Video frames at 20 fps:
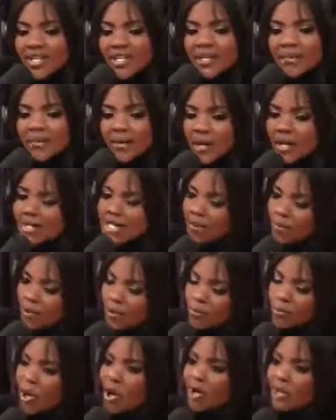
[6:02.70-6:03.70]
and Beyonce were
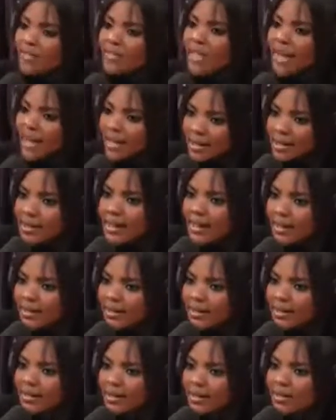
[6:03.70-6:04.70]
a part of that
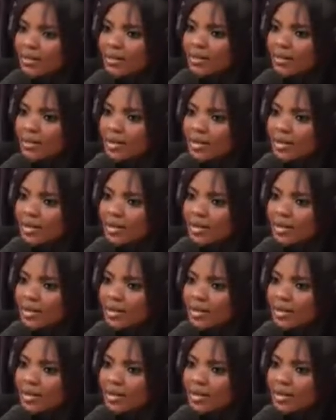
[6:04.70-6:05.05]
clique. Right?